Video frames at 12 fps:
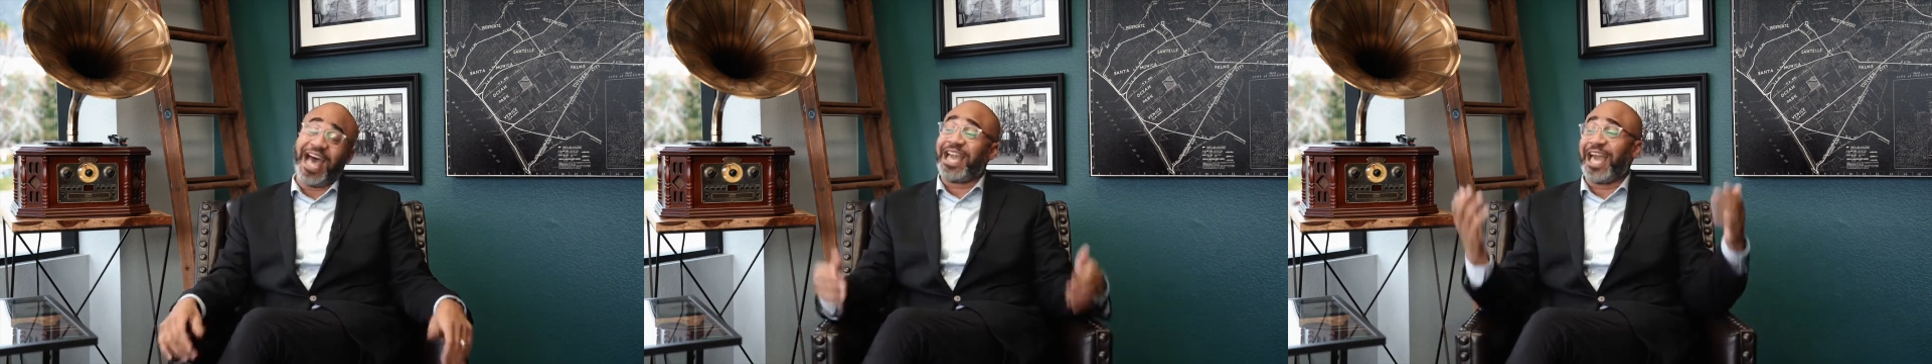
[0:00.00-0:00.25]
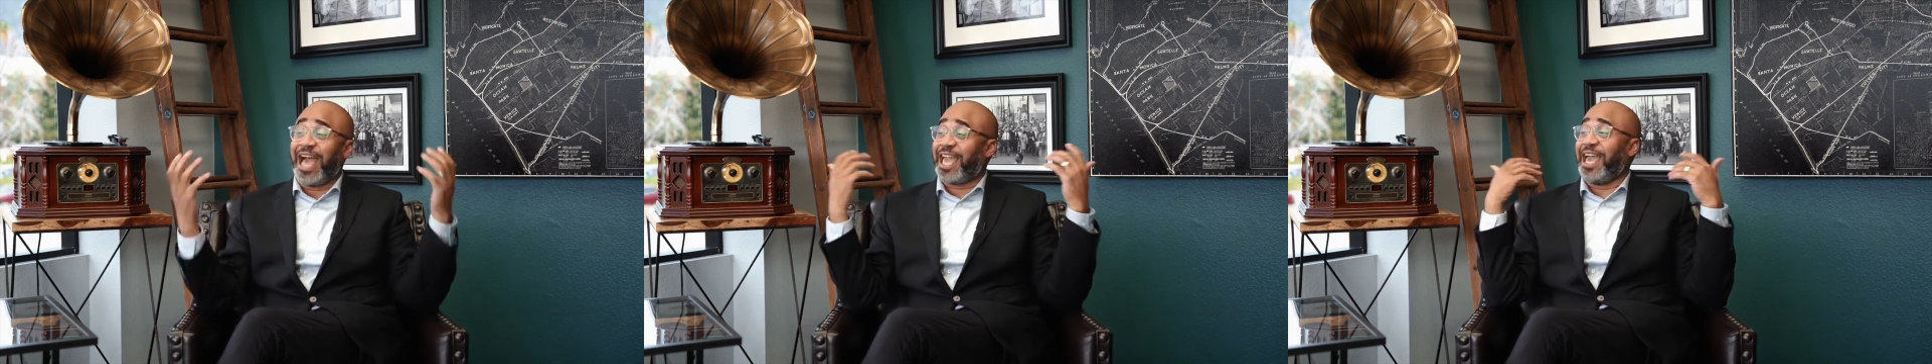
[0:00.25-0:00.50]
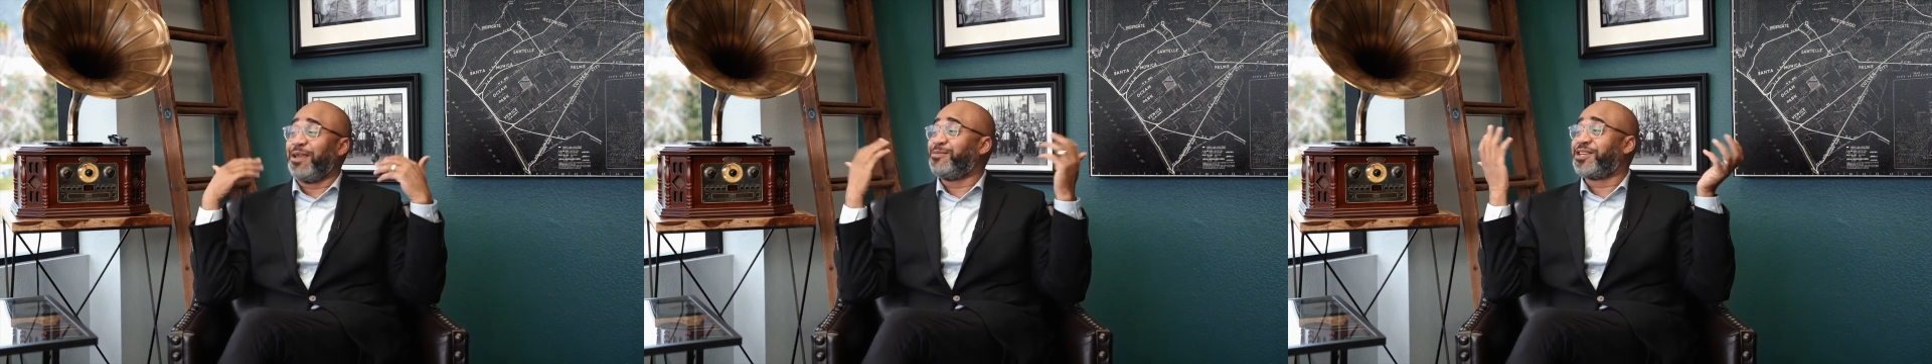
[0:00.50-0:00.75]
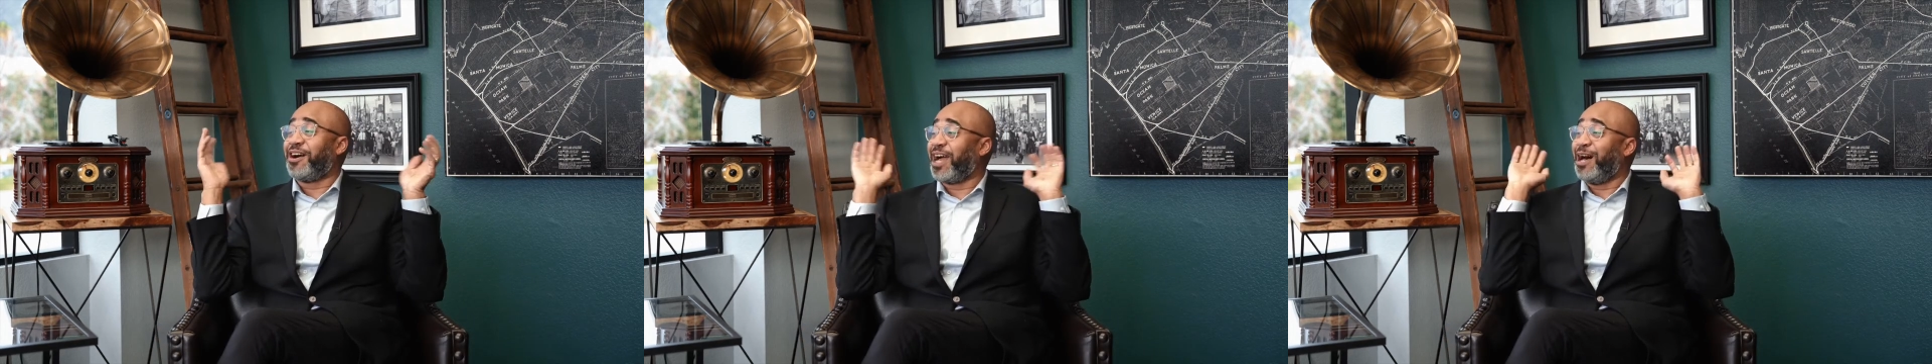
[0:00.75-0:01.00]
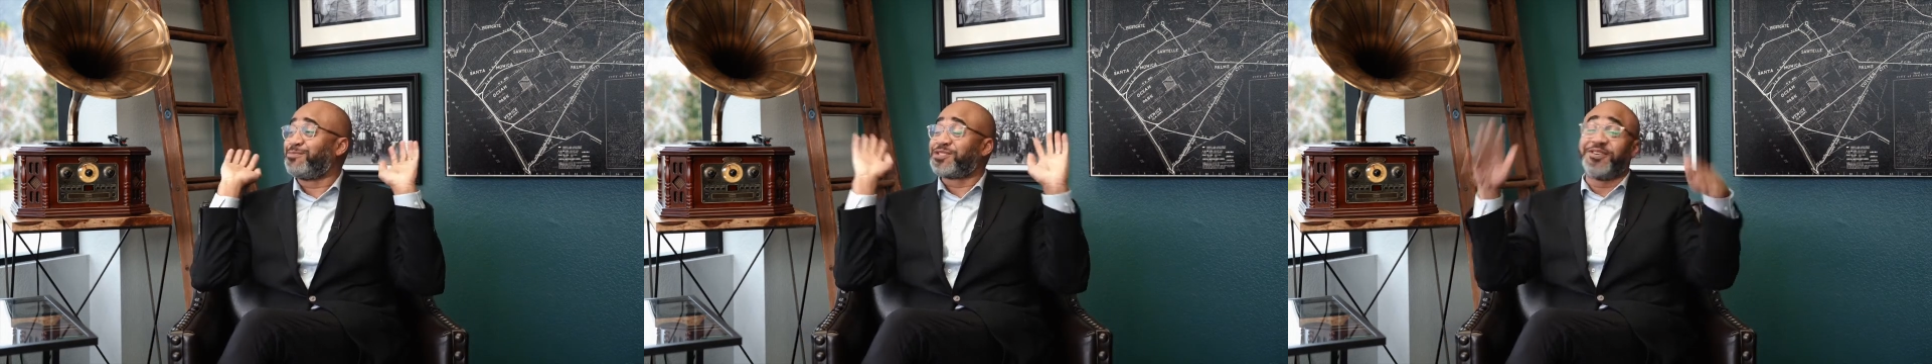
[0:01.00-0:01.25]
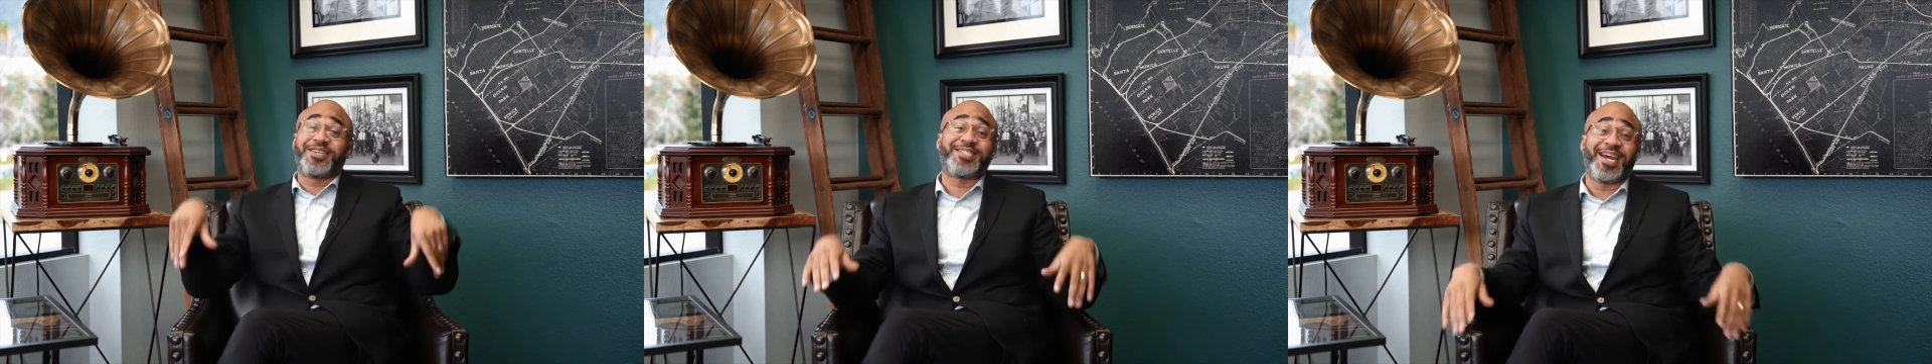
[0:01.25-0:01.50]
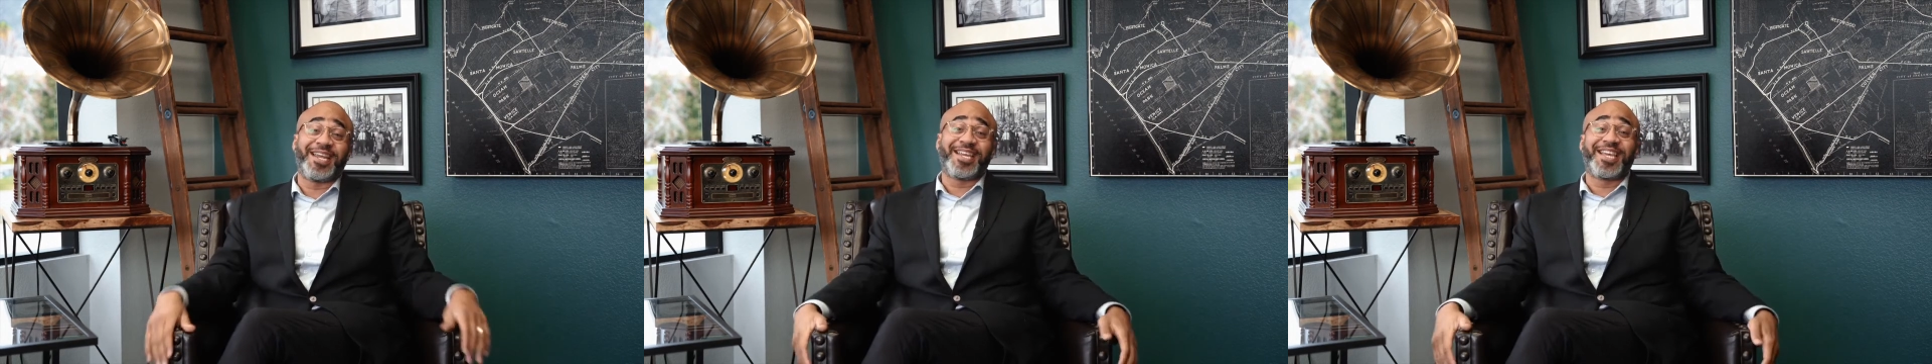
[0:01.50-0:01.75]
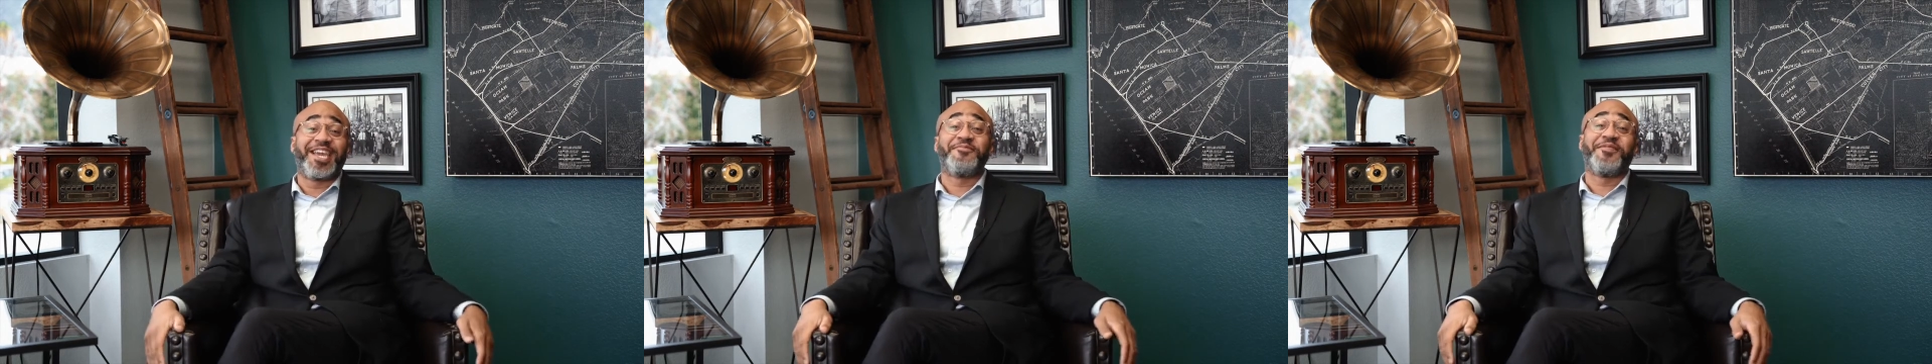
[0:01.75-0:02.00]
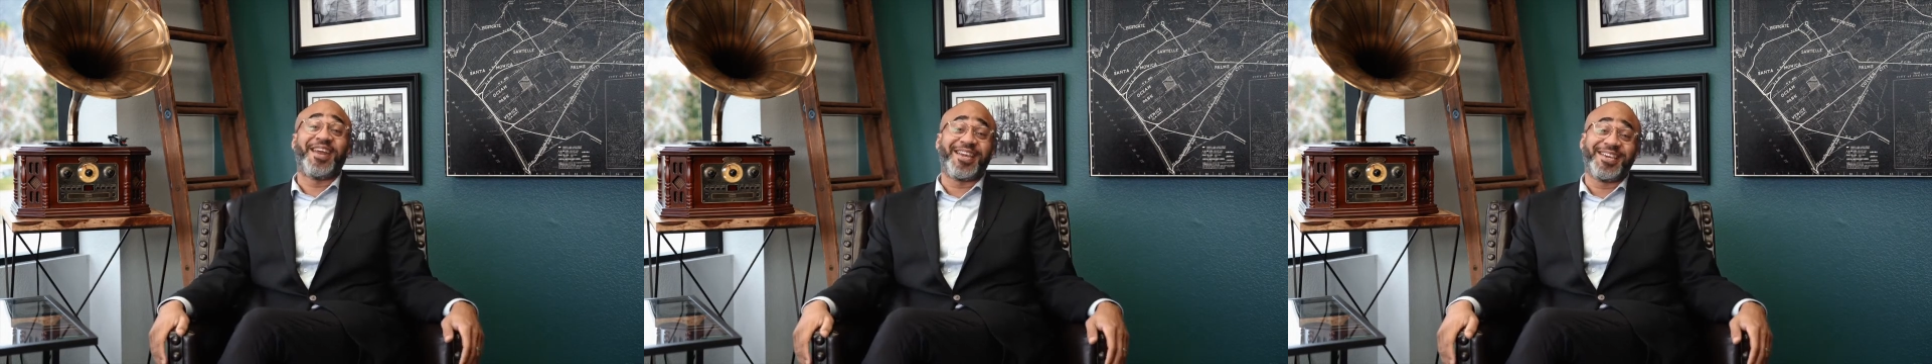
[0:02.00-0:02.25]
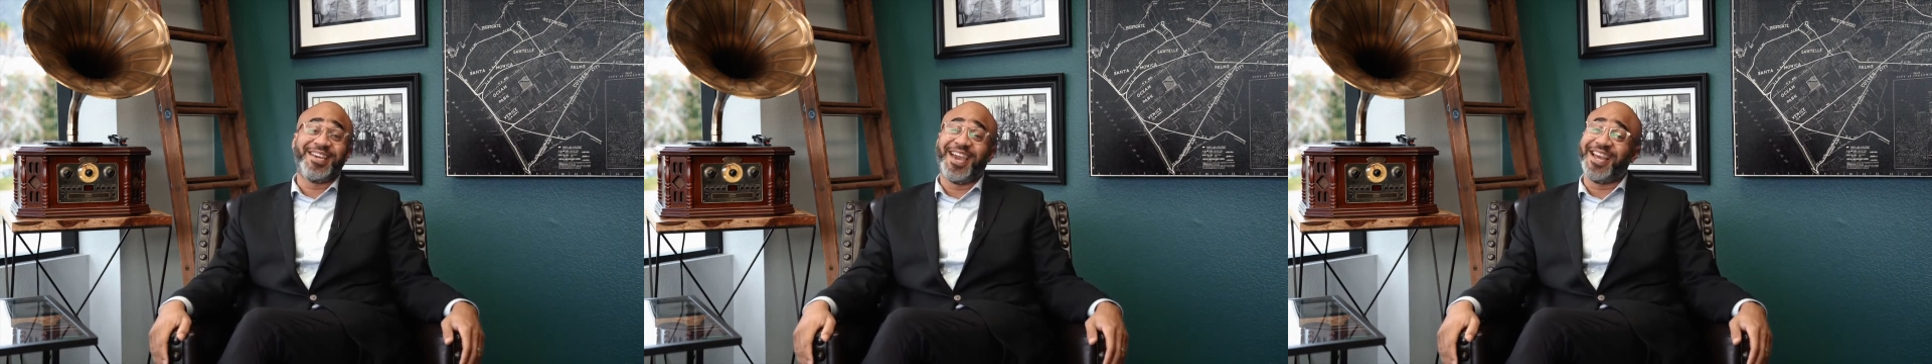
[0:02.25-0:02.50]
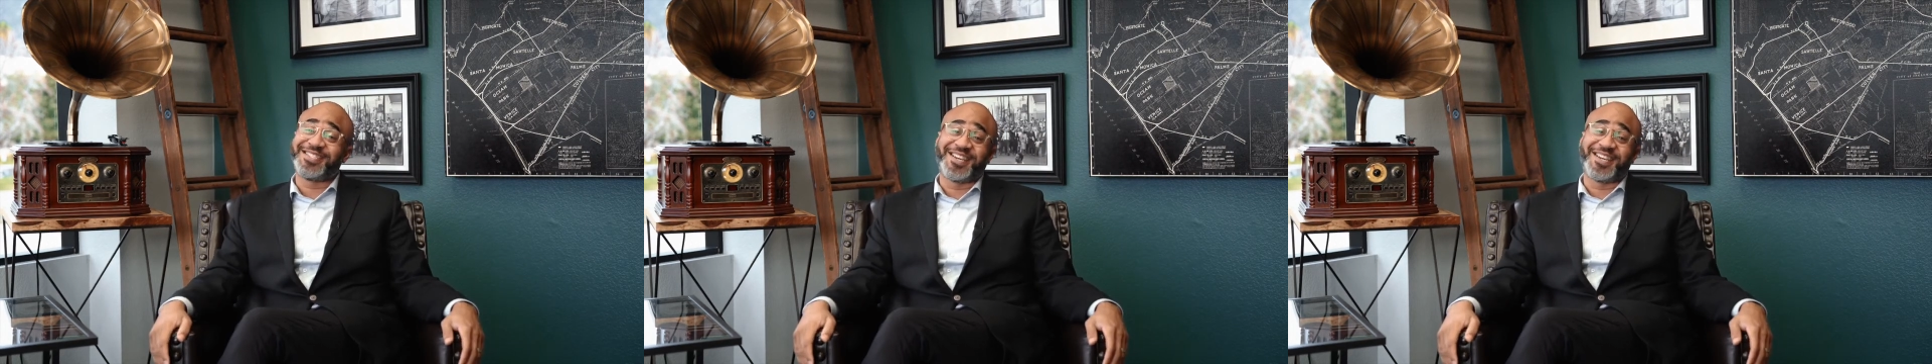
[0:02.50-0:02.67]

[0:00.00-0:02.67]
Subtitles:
I can't even talk. I'm so excited. Get ready. It's